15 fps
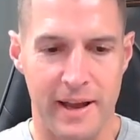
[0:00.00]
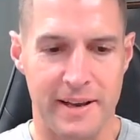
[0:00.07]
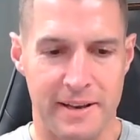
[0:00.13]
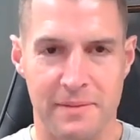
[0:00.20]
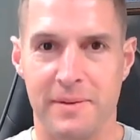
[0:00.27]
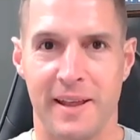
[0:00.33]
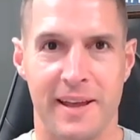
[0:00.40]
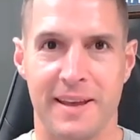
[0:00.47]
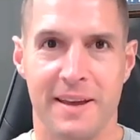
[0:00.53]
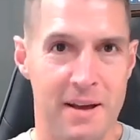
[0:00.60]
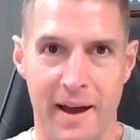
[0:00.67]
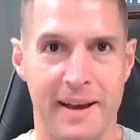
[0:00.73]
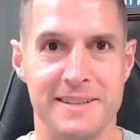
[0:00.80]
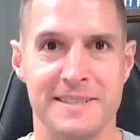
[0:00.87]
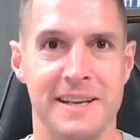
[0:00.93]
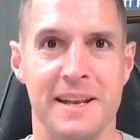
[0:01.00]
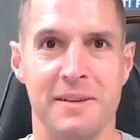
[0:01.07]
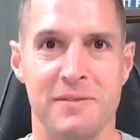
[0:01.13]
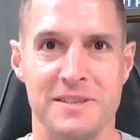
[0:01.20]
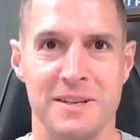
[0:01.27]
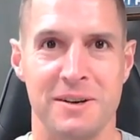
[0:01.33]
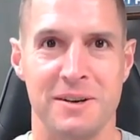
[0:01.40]
And you'd be like, I don't see any
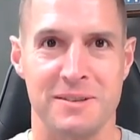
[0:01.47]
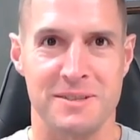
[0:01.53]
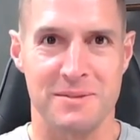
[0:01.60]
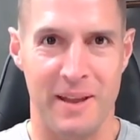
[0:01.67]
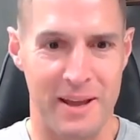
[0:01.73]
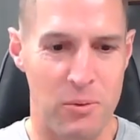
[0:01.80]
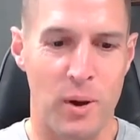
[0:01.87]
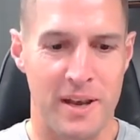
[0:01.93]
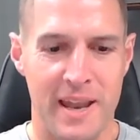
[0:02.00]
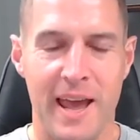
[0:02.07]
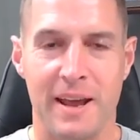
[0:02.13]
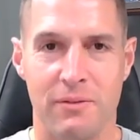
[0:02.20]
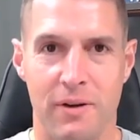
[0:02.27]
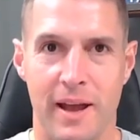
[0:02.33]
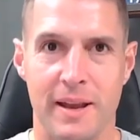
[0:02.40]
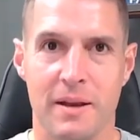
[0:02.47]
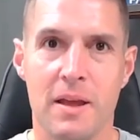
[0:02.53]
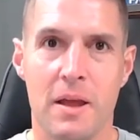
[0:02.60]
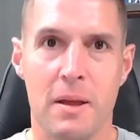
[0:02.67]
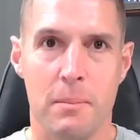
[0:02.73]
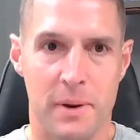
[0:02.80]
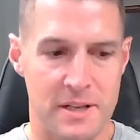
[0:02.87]
results, like one day, right?
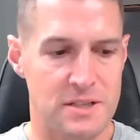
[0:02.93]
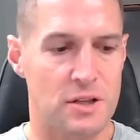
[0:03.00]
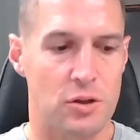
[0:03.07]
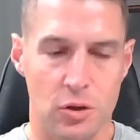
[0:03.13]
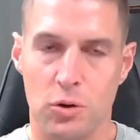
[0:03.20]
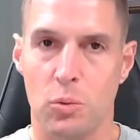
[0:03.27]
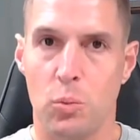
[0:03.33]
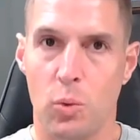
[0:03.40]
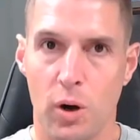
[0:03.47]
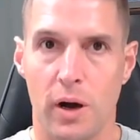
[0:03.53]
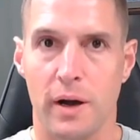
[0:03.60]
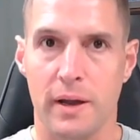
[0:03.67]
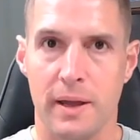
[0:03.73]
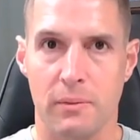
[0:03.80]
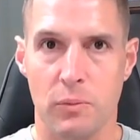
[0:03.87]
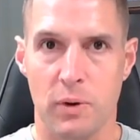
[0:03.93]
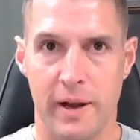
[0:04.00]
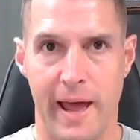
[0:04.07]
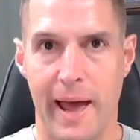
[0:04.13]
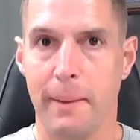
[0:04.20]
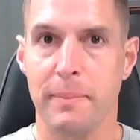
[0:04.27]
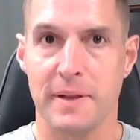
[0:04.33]
But it's the little work. And what
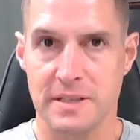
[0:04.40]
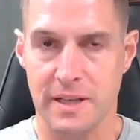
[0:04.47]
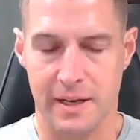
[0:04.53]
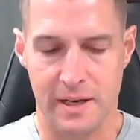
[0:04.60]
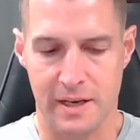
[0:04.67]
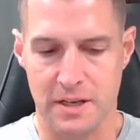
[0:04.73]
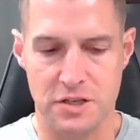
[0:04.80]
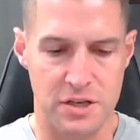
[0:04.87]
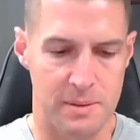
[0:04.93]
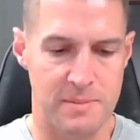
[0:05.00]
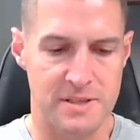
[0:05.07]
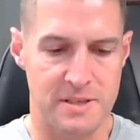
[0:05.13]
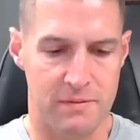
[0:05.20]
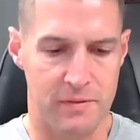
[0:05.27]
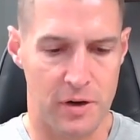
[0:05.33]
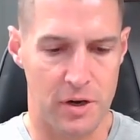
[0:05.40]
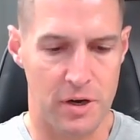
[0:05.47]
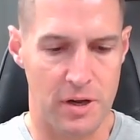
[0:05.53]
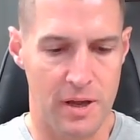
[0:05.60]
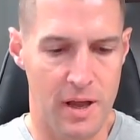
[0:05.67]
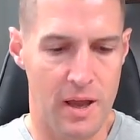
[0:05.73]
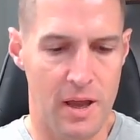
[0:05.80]
happens, like in the gym, is a
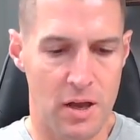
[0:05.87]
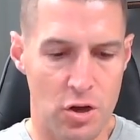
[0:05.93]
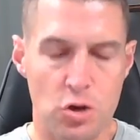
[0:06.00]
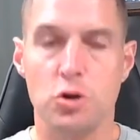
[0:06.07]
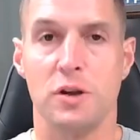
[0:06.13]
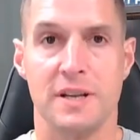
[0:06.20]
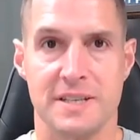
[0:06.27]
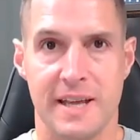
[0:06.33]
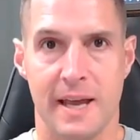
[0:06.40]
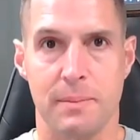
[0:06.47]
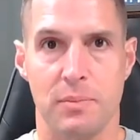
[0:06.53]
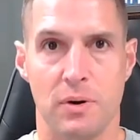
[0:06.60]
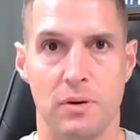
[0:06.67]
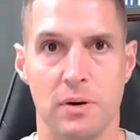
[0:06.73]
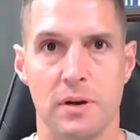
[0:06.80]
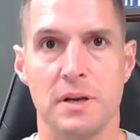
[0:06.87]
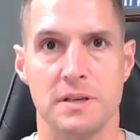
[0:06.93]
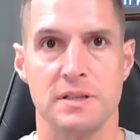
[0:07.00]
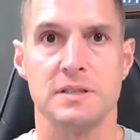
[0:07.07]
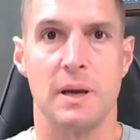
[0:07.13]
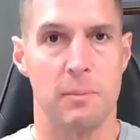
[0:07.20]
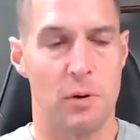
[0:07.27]
very good example
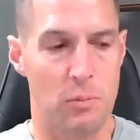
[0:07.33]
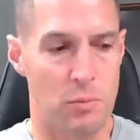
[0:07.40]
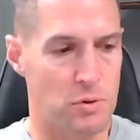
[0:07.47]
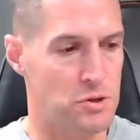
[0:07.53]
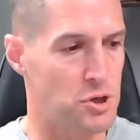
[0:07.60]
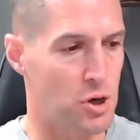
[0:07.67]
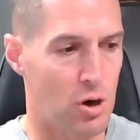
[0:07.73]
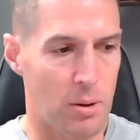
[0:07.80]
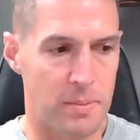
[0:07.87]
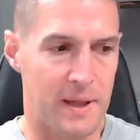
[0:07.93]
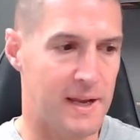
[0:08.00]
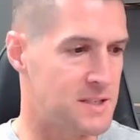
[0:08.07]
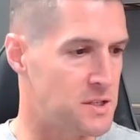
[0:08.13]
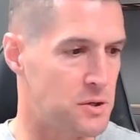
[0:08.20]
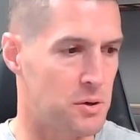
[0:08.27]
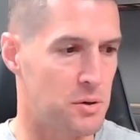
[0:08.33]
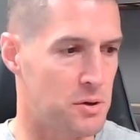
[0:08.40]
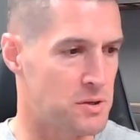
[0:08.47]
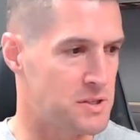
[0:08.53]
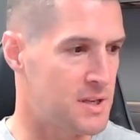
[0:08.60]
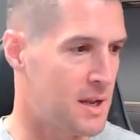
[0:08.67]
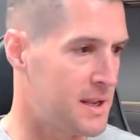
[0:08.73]
because someone will show up like it's New
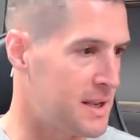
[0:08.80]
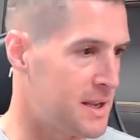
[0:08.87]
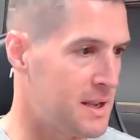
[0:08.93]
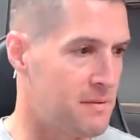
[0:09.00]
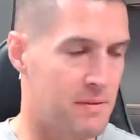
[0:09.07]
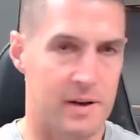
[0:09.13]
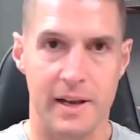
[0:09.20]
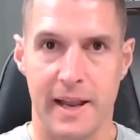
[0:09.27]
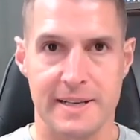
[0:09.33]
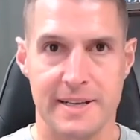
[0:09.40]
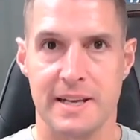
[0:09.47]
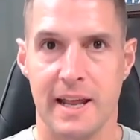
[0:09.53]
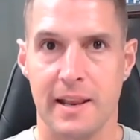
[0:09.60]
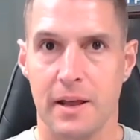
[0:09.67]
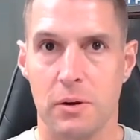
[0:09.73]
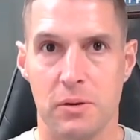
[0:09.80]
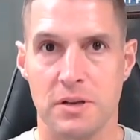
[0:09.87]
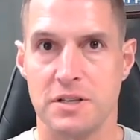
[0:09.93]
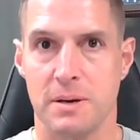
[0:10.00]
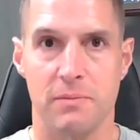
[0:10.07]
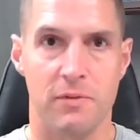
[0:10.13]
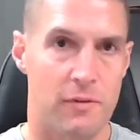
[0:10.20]
Year's Eve and the next day they go to the
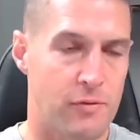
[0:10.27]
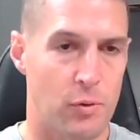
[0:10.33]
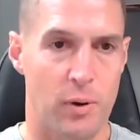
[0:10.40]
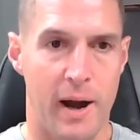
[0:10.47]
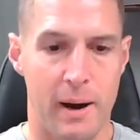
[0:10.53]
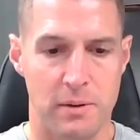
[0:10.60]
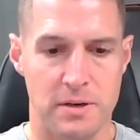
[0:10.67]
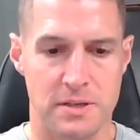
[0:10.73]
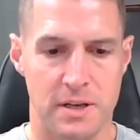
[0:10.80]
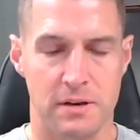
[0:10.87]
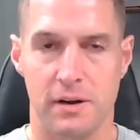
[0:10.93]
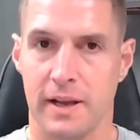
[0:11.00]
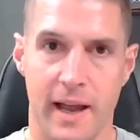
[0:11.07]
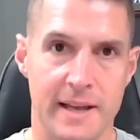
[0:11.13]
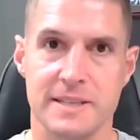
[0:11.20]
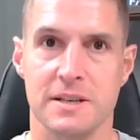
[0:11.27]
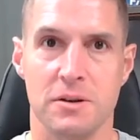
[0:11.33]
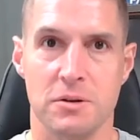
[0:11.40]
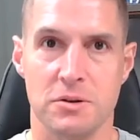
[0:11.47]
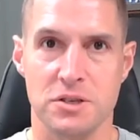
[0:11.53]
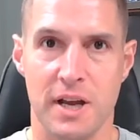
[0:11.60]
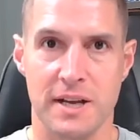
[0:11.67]
gym for 4 hours and they're like, I see
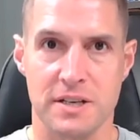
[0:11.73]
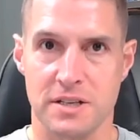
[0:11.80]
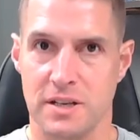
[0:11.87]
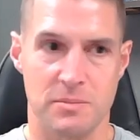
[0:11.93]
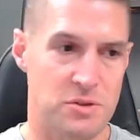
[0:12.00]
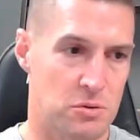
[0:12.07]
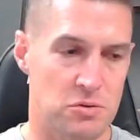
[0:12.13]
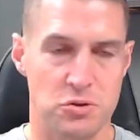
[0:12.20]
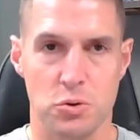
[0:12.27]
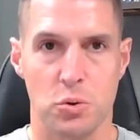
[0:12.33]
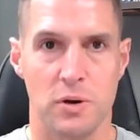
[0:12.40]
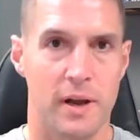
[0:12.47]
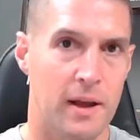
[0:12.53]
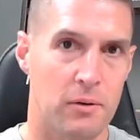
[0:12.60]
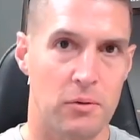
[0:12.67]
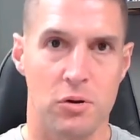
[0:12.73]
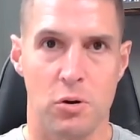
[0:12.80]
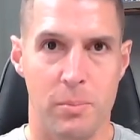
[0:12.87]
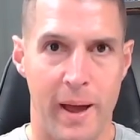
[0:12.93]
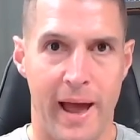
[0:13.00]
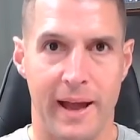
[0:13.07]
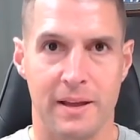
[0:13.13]
no changes and I'm so sore and they don't go
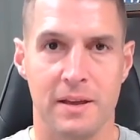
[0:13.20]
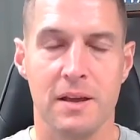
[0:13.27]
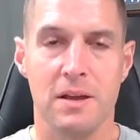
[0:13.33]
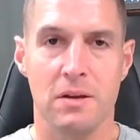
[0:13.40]
back.